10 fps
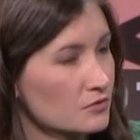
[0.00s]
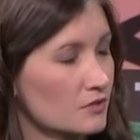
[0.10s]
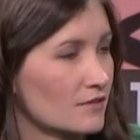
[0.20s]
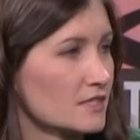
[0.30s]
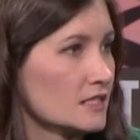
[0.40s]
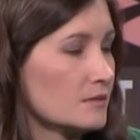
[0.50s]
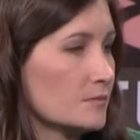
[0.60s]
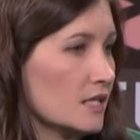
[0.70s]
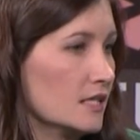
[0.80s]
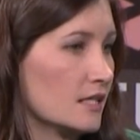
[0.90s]
school, obviously,
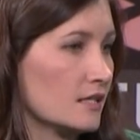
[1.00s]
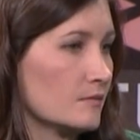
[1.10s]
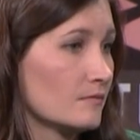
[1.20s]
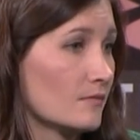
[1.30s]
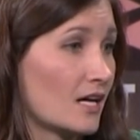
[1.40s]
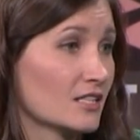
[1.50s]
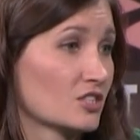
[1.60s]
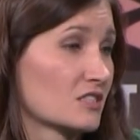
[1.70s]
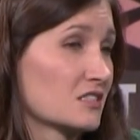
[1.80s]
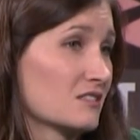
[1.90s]
but um, I
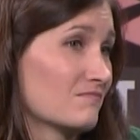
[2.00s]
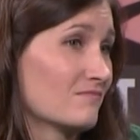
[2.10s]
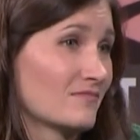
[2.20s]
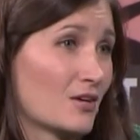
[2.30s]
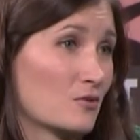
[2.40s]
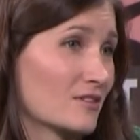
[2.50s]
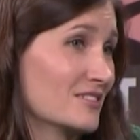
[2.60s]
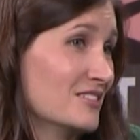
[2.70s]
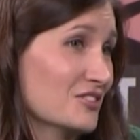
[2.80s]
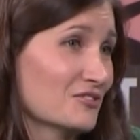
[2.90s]
just I wanted
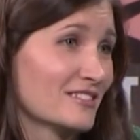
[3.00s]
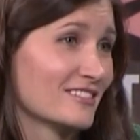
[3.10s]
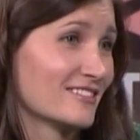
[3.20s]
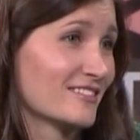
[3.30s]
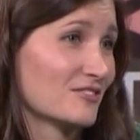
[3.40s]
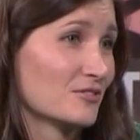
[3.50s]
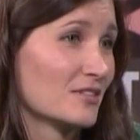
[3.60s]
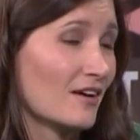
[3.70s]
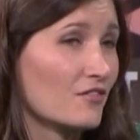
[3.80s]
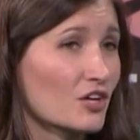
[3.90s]
to do it. You know, it was
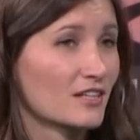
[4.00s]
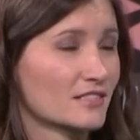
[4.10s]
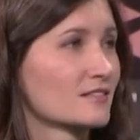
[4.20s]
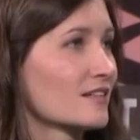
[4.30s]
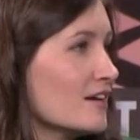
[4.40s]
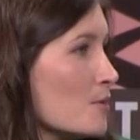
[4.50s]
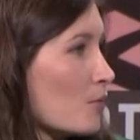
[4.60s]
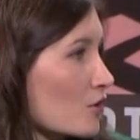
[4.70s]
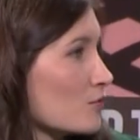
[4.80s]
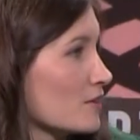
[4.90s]
very, that's
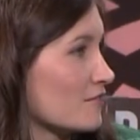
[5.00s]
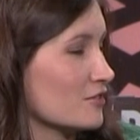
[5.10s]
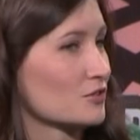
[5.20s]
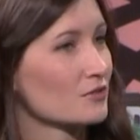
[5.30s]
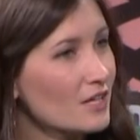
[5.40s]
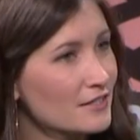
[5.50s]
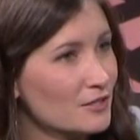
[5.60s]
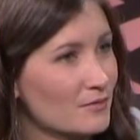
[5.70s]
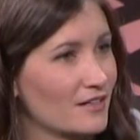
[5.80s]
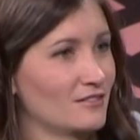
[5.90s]
part of what I feel so lucky
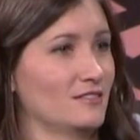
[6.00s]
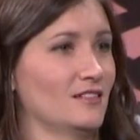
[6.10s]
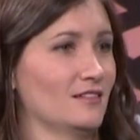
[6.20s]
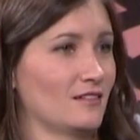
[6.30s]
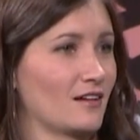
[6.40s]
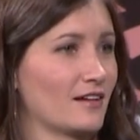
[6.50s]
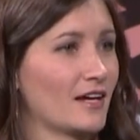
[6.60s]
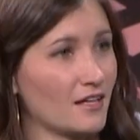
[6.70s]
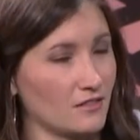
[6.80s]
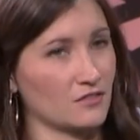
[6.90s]
about is that I
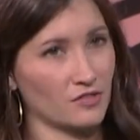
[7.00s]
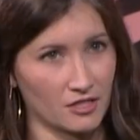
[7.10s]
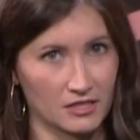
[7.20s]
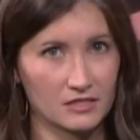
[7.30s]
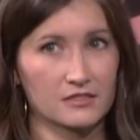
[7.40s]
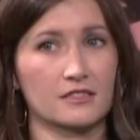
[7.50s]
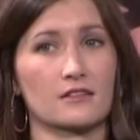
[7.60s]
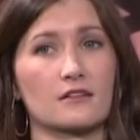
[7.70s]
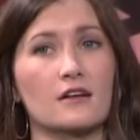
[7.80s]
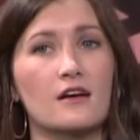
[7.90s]
had this very
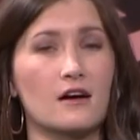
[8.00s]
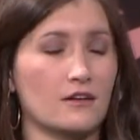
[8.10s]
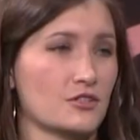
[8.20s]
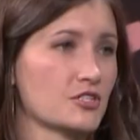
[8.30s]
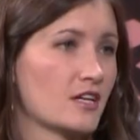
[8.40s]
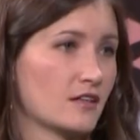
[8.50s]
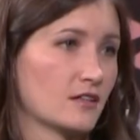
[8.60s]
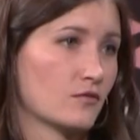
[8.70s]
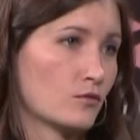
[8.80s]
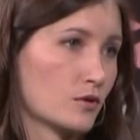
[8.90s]
clear
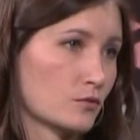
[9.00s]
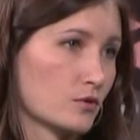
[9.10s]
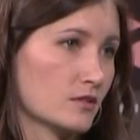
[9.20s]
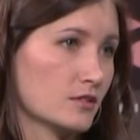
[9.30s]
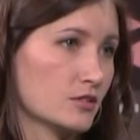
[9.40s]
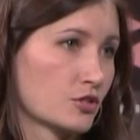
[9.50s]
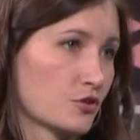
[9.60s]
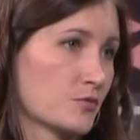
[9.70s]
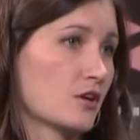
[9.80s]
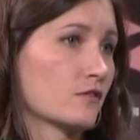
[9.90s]
understanding of what really
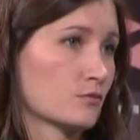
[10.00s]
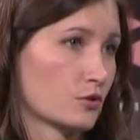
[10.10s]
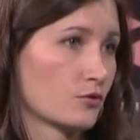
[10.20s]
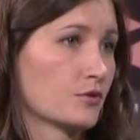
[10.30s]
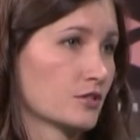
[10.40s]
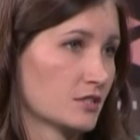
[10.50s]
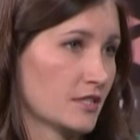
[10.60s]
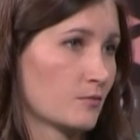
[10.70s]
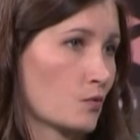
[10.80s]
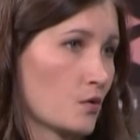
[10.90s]
turned me on from a career
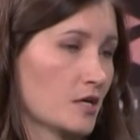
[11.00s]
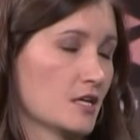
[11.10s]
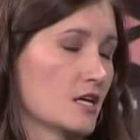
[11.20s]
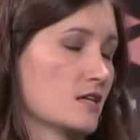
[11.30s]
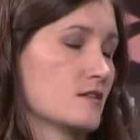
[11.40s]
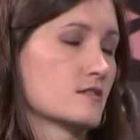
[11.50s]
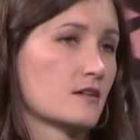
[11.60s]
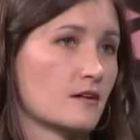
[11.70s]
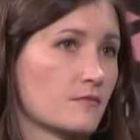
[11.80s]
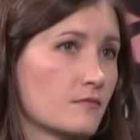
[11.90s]
standpoint and
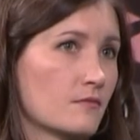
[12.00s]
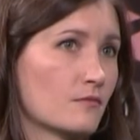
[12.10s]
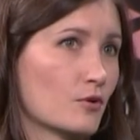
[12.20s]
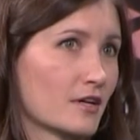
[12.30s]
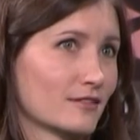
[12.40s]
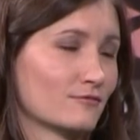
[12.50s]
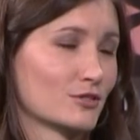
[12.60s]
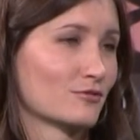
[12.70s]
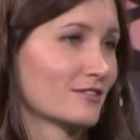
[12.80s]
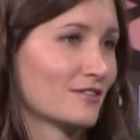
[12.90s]
um, what I
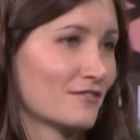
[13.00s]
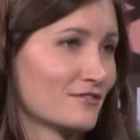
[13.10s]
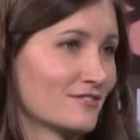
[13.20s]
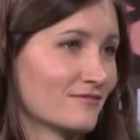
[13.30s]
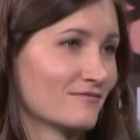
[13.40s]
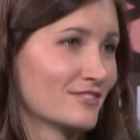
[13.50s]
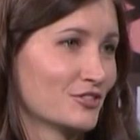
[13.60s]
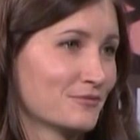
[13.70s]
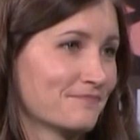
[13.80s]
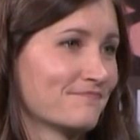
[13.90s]
just really loved to do.